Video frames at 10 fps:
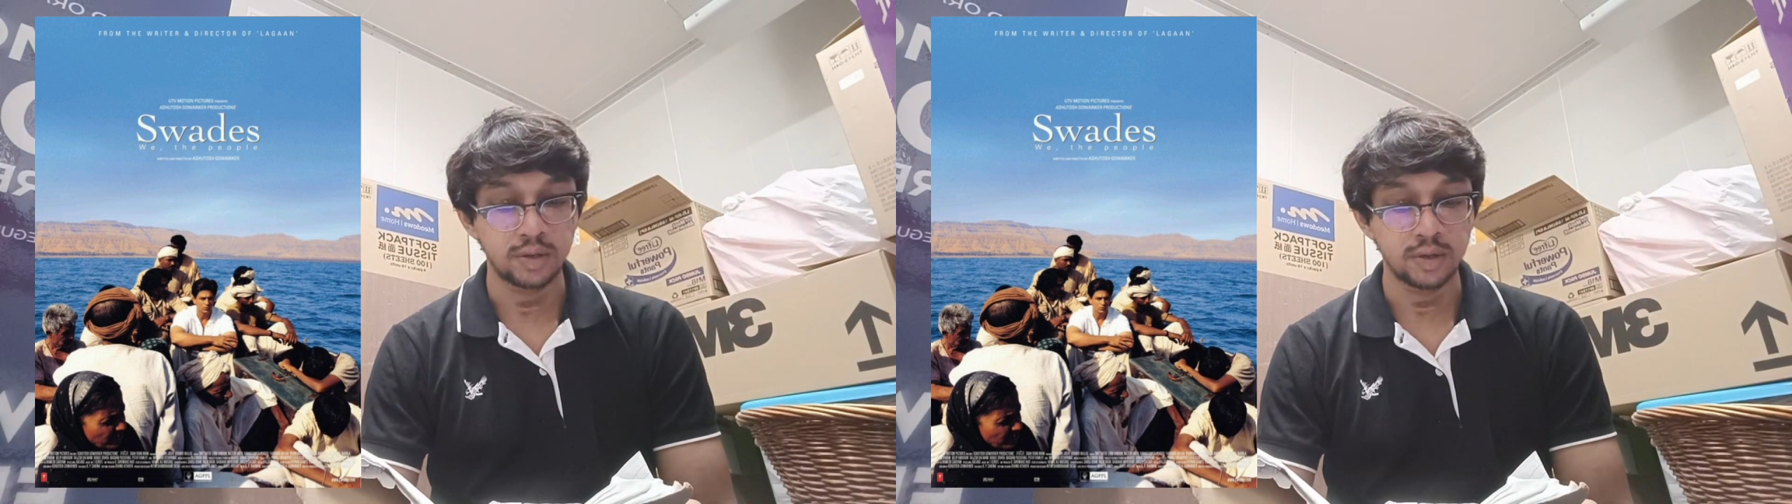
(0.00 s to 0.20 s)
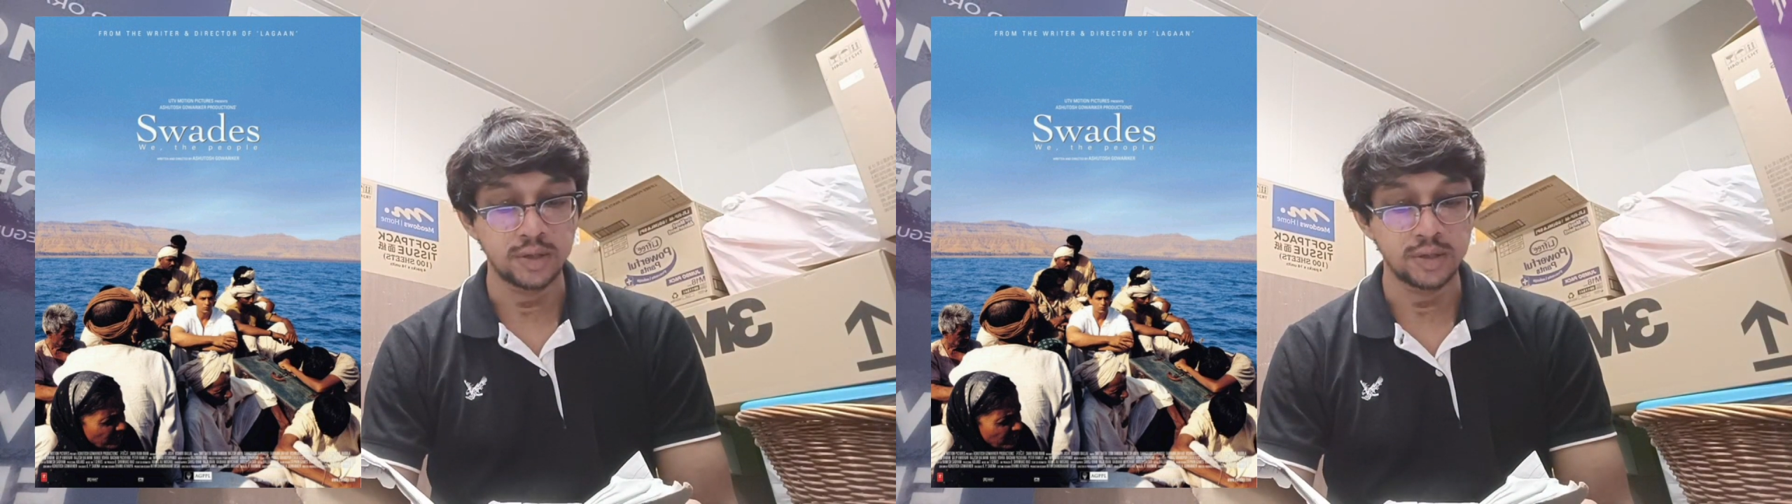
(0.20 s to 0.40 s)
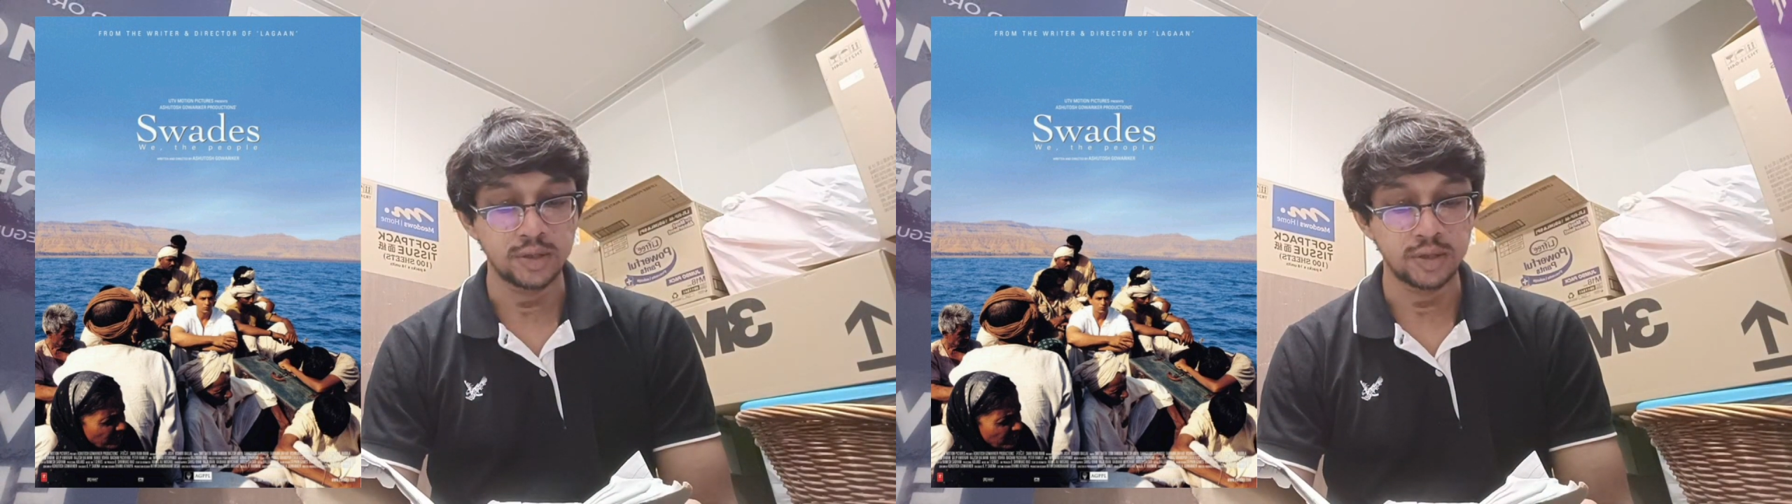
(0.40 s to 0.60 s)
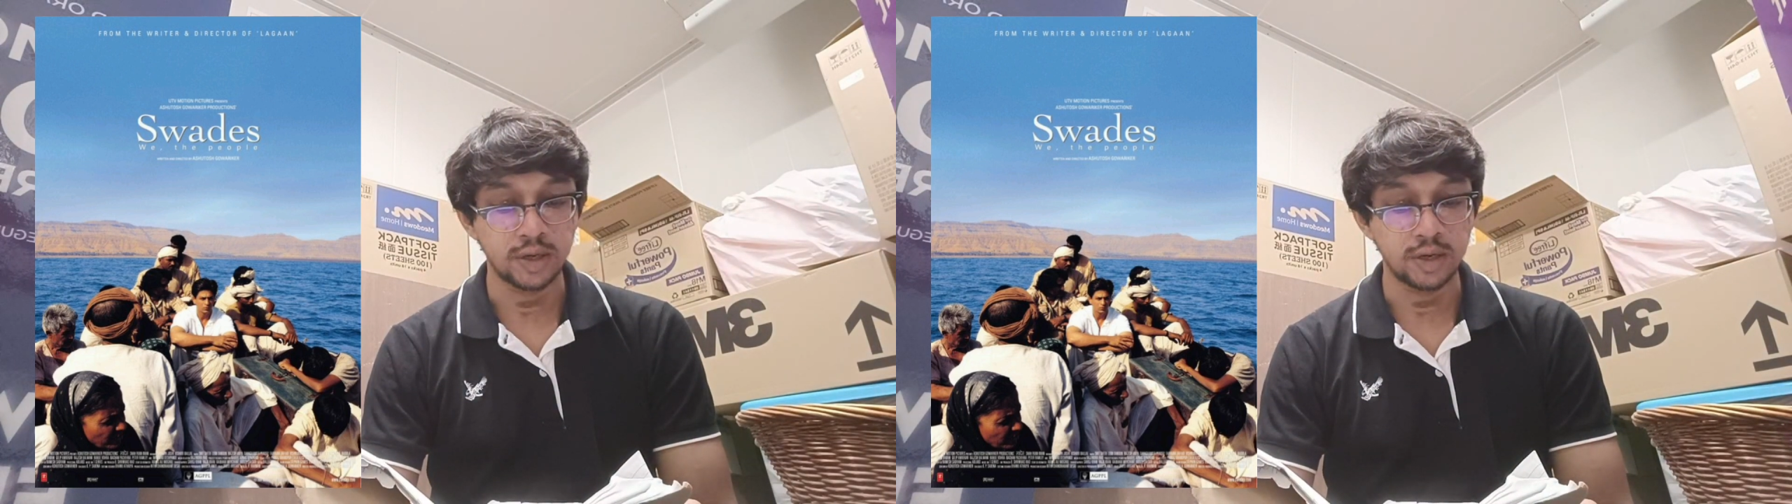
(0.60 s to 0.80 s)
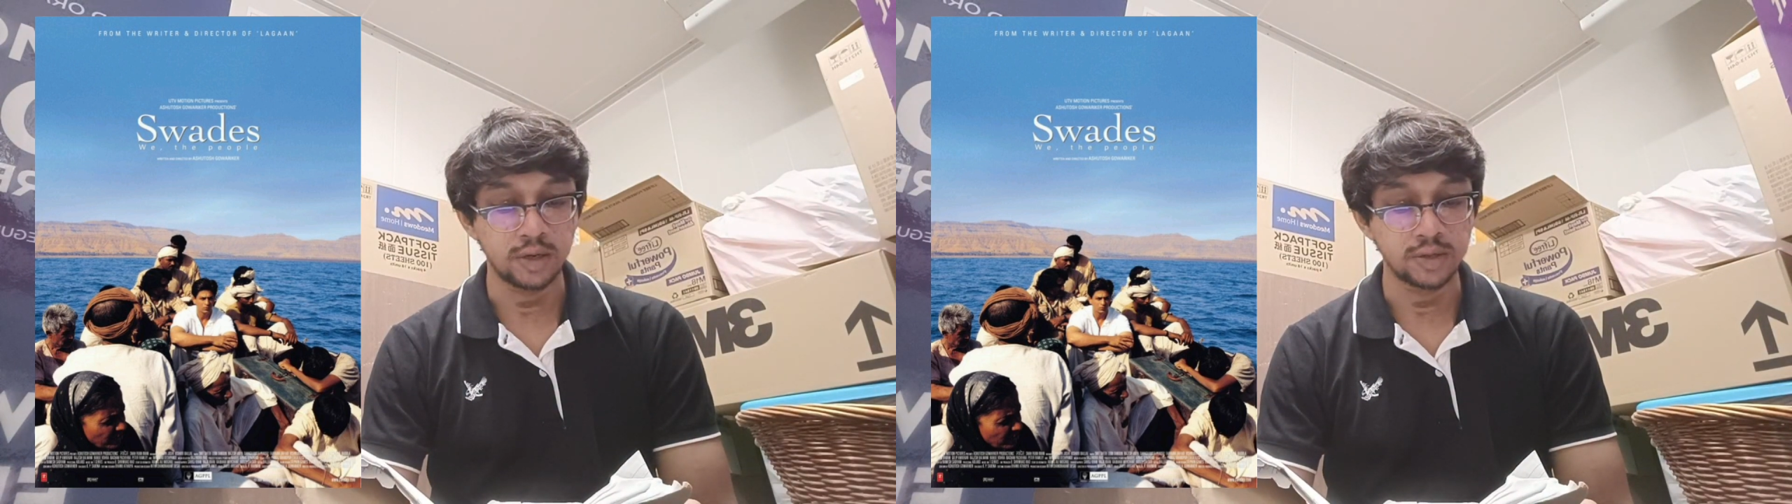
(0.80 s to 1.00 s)
This is
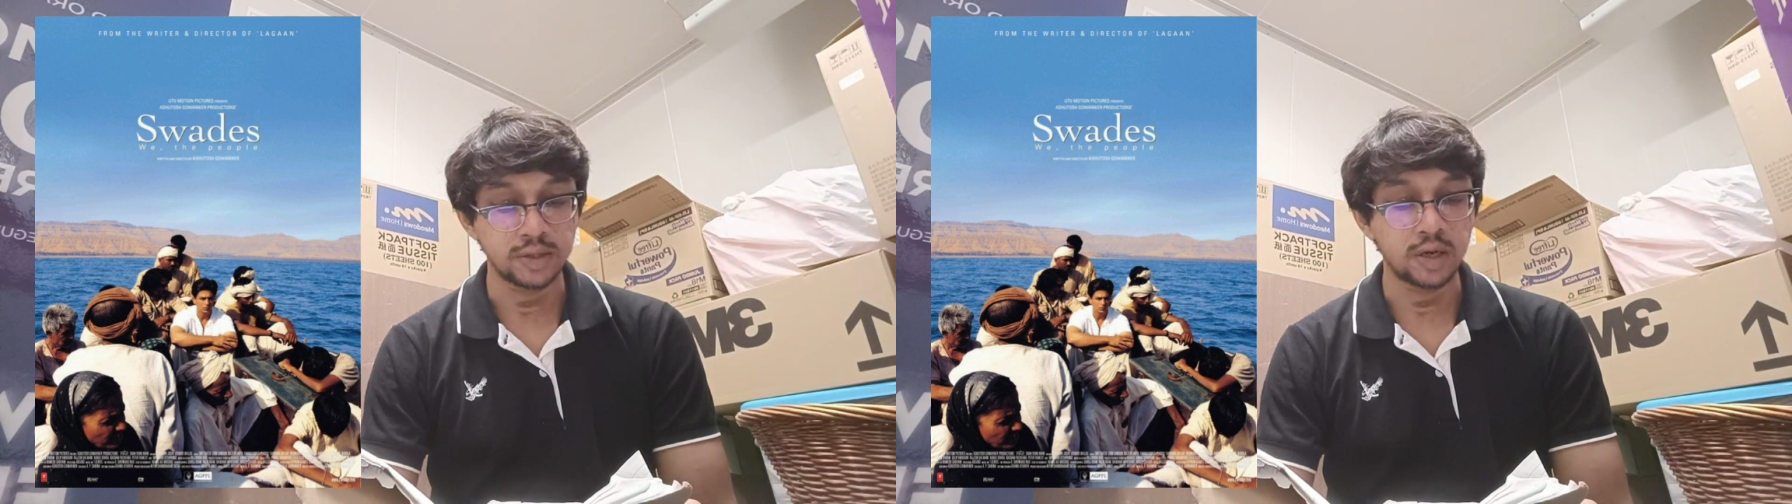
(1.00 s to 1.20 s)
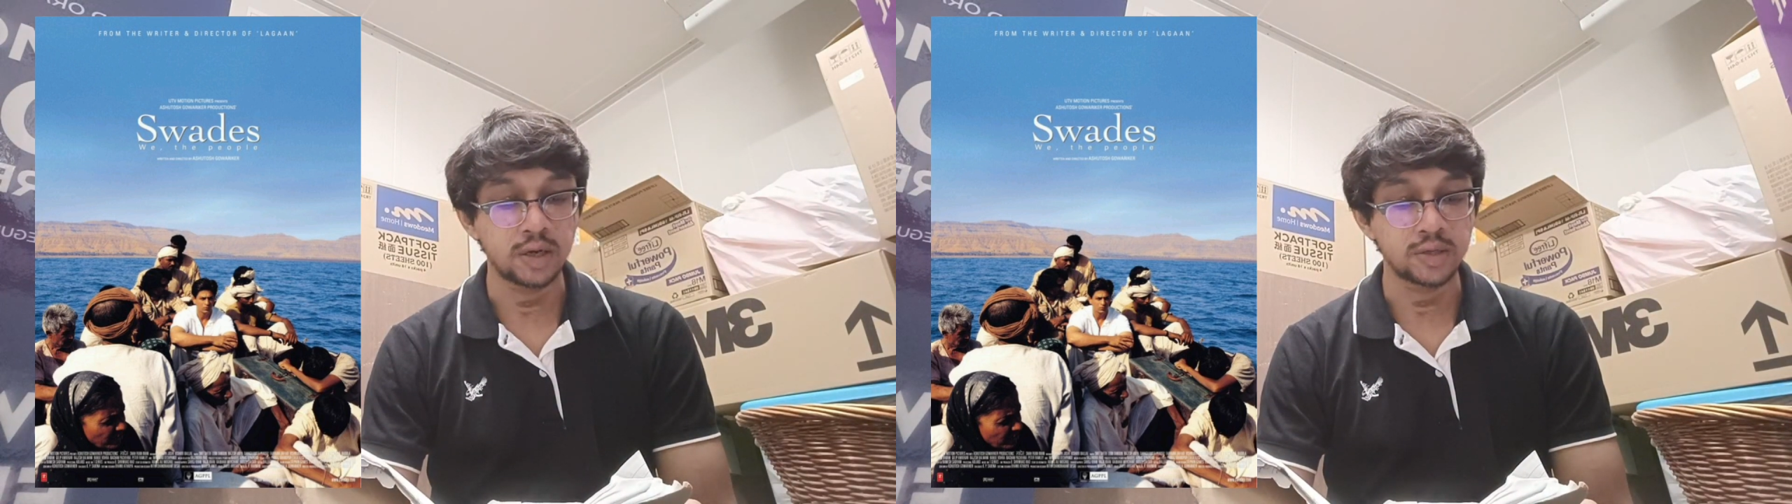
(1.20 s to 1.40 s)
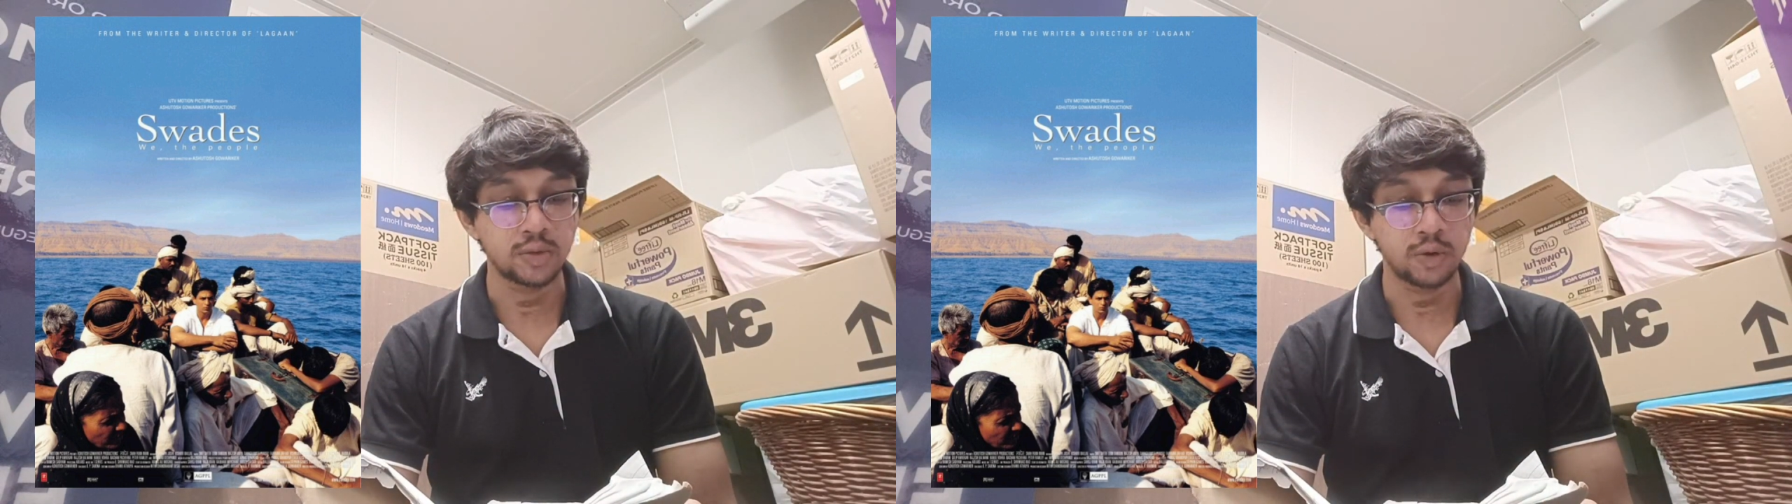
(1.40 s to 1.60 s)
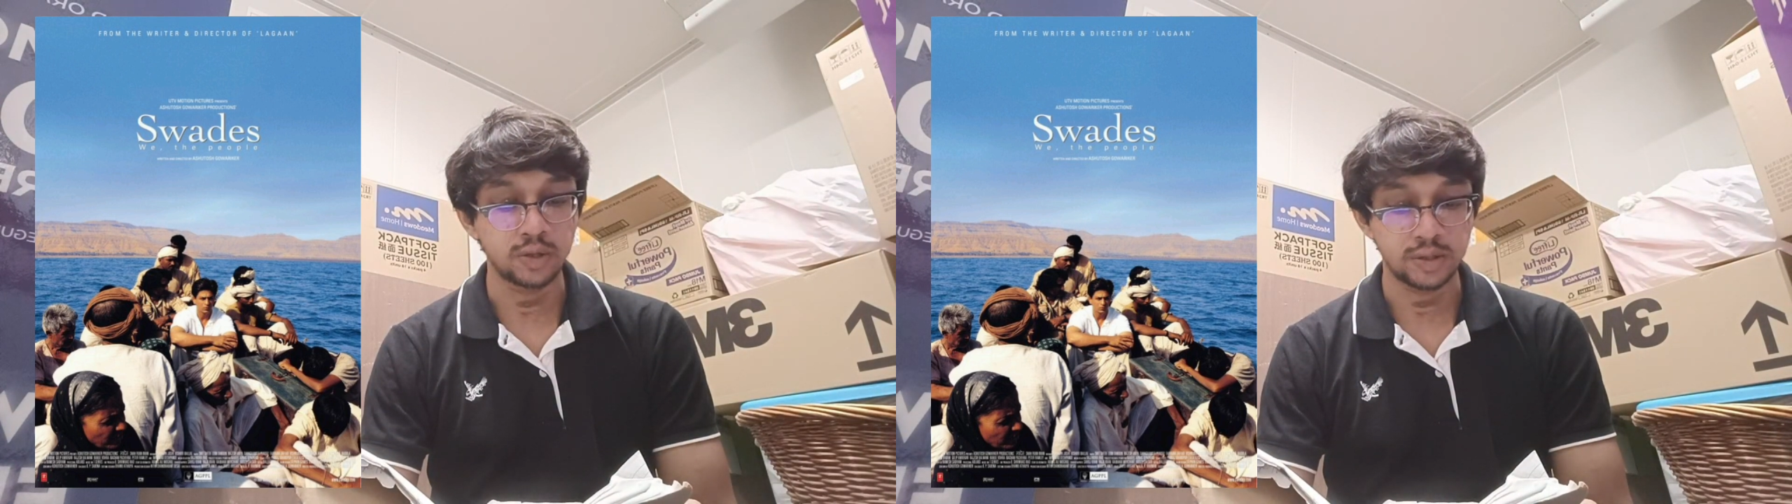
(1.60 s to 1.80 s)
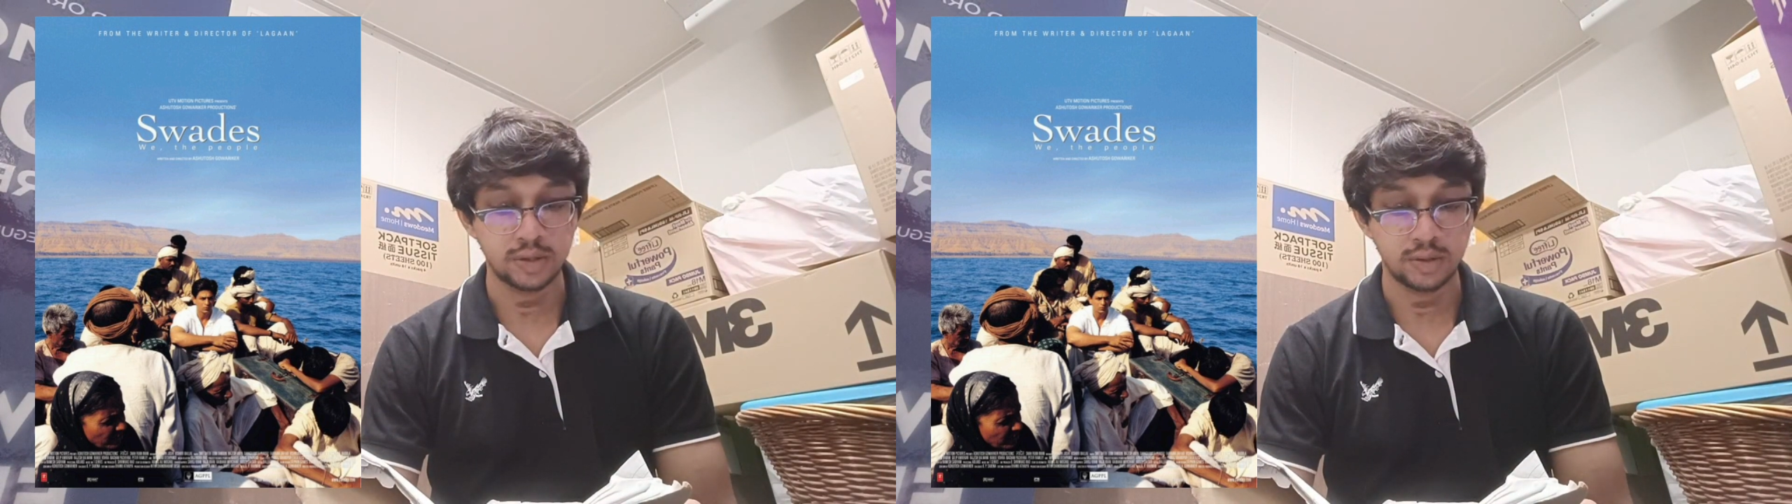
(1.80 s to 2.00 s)
at the Stardust
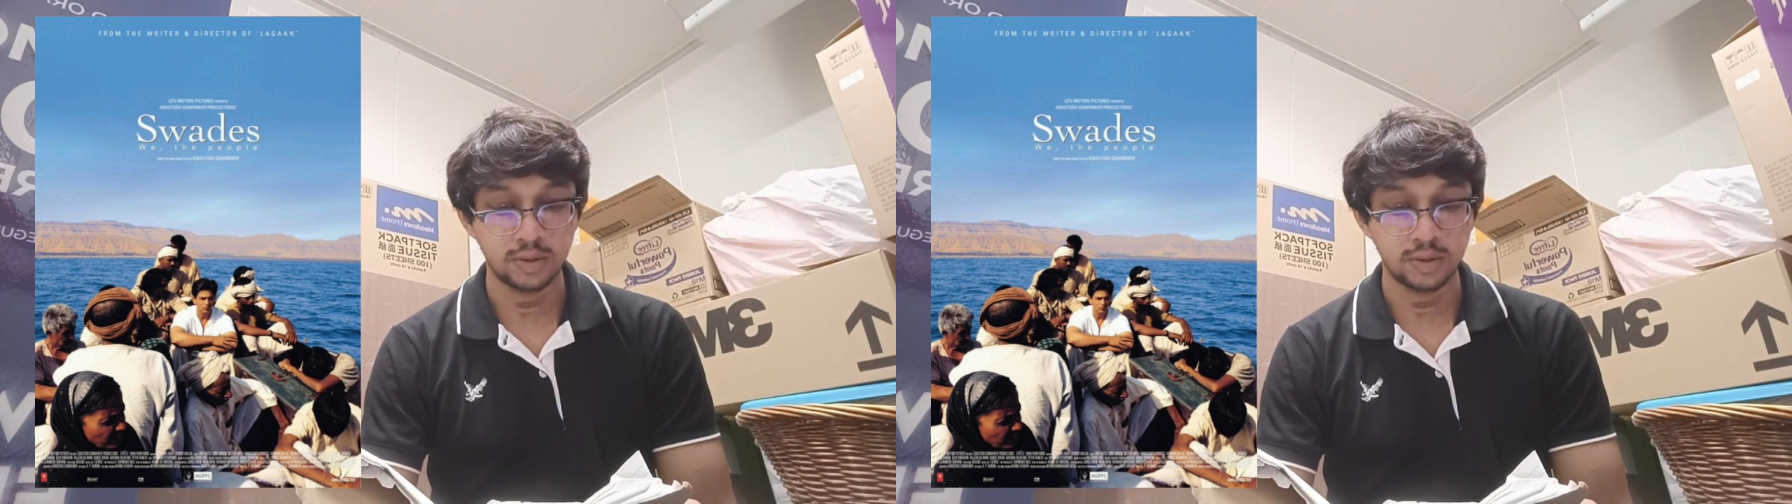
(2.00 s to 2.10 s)
Awards.